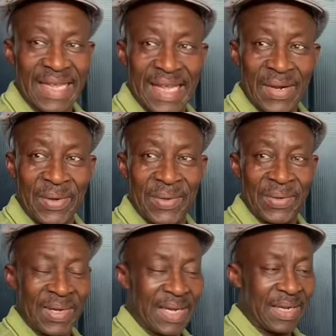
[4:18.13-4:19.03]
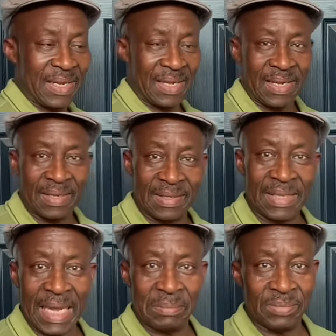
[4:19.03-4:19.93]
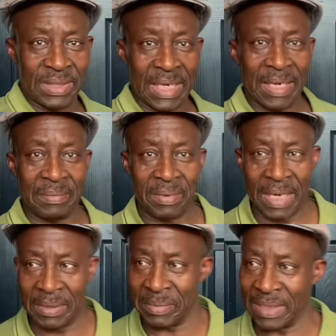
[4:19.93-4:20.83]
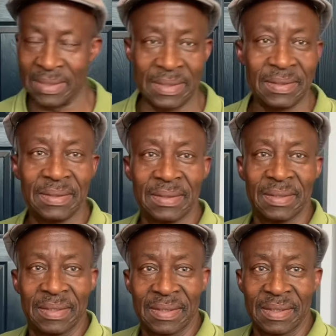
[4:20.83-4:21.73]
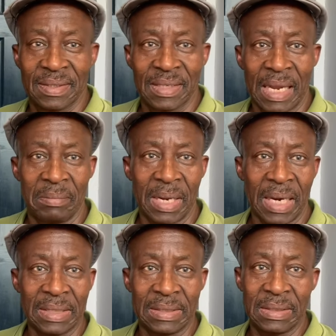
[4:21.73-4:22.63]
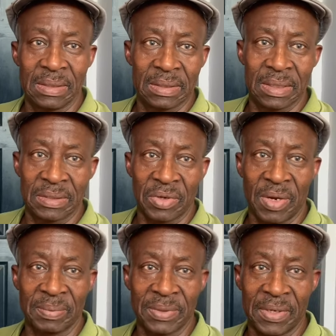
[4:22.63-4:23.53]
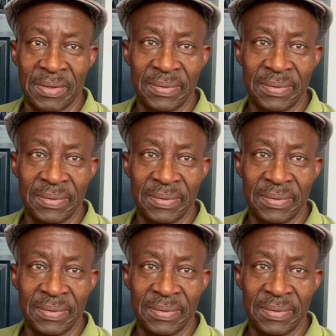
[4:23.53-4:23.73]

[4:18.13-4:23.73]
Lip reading: Oh, I'm Sam Adibeshi. I'm an artist, a sculptor.